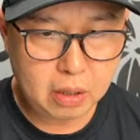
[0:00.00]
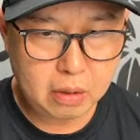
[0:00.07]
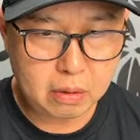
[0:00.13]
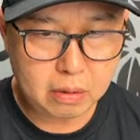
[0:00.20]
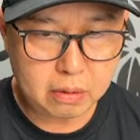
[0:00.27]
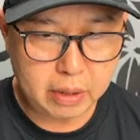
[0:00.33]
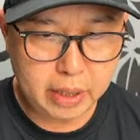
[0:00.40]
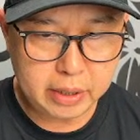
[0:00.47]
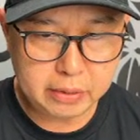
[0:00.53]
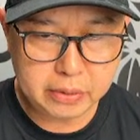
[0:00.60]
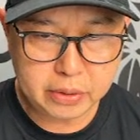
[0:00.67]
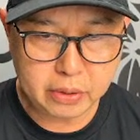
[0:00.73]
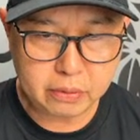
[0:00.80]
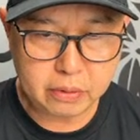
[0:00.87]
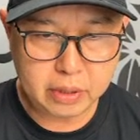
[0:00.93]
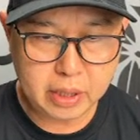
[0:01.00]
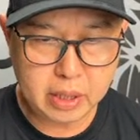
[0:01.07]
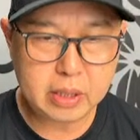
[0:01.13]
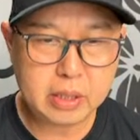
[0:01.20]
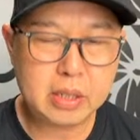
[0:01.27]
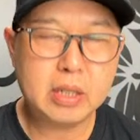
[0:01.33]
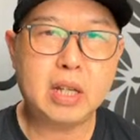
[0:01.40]
All right, so
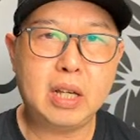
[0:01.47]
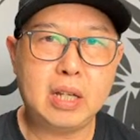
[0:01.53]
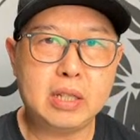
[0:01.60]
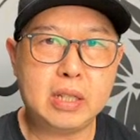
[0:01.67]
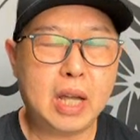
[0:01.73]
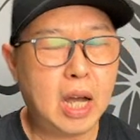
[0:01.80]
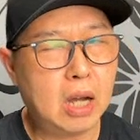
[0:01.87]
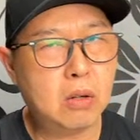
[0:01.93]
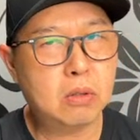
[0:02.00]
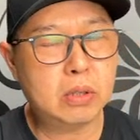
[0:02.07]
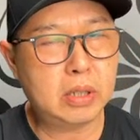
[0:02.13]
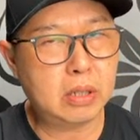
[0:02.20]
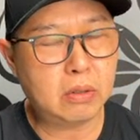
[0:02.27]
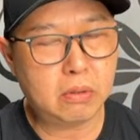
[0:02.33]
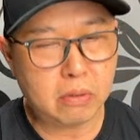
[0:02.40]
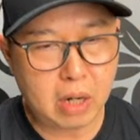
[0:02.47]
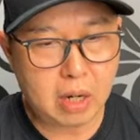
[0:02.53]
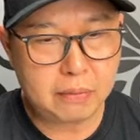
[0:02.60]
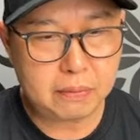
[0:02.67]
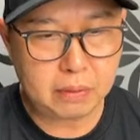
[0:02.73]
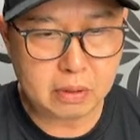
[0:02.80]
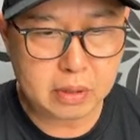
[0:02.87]
this is how the
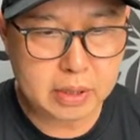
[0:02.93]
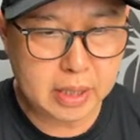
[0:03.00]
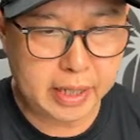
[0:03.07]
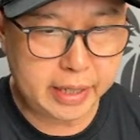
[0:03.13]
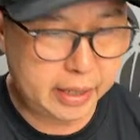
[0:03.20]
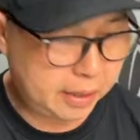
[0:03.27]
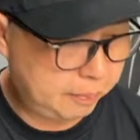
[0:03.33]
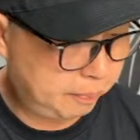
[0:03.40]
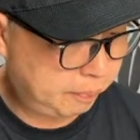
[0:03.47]
graph looks like.